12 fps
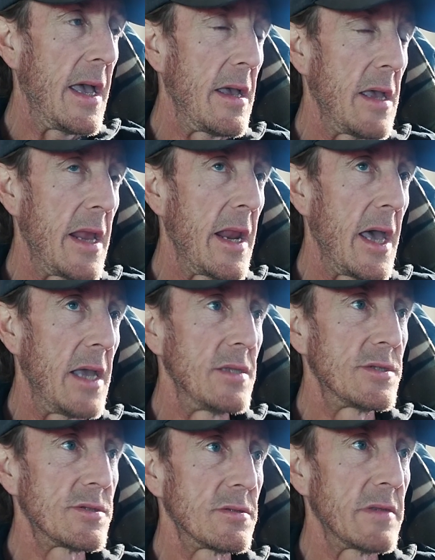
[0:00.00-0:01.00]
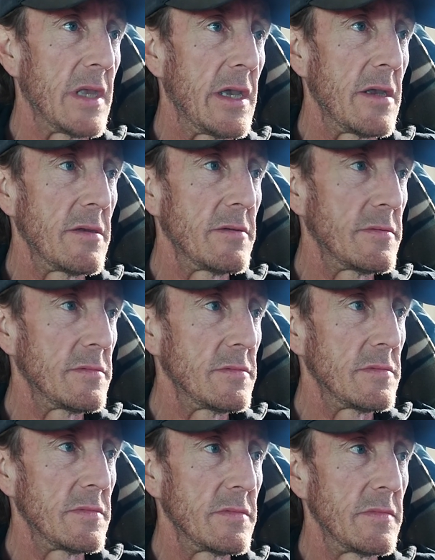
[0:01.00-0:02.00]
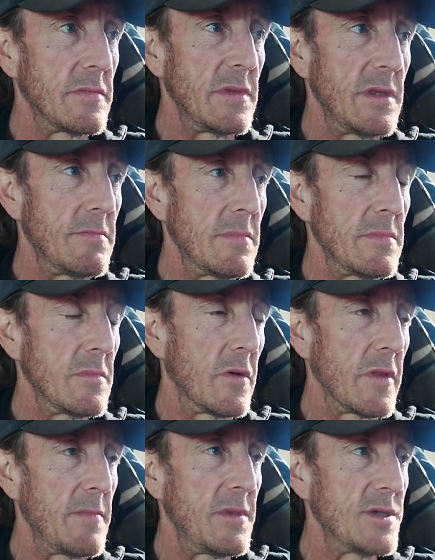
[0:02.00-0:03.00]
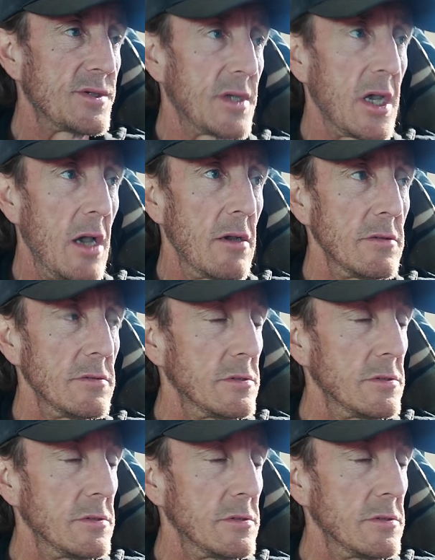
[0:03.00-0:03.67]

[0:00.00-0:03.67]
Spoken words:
had AIDS there all them years ago,